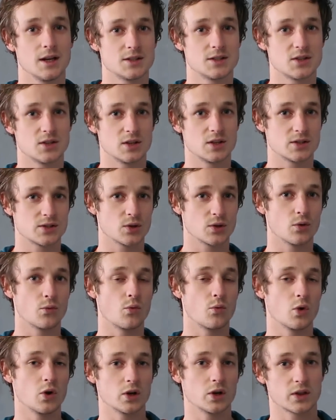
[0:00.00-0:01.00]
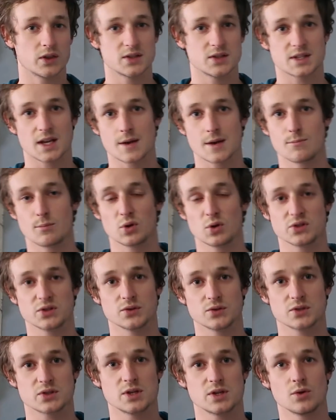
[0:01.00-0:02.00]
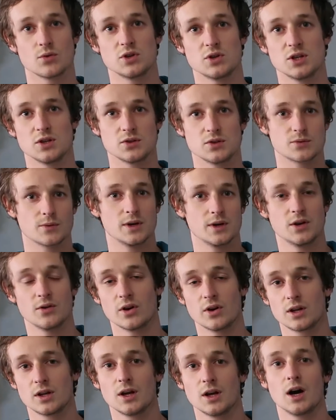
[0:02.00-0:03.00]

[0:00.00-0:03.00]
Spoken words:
to sort of work the same muscles you would use when you were